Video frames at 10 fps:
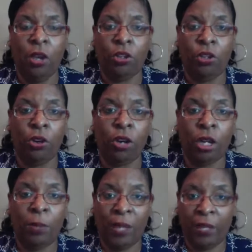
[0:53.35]
you're going
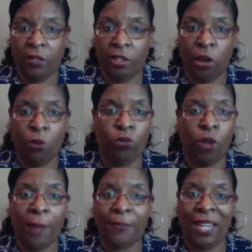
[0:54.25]
to be so
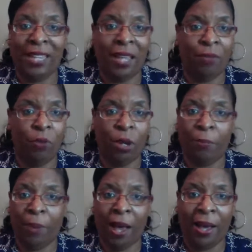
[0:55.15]
trapped in that one
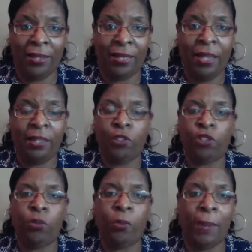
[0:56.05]
box that
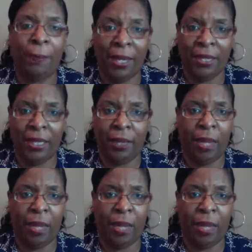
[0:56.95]
you may miss Him.